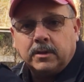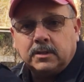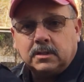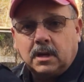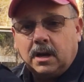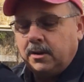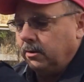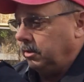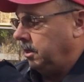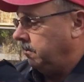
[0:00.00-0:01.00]
This is
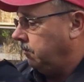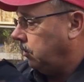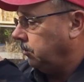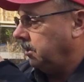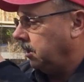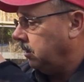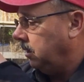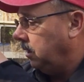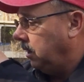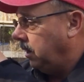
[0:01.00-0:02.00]
110 volts here,
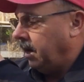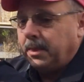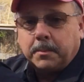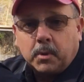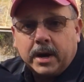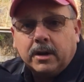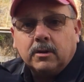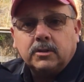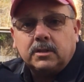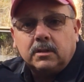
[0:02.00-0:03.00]
and the
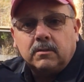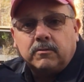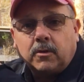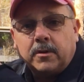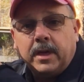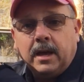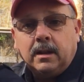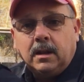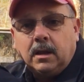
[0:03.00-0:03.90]
breakers for that.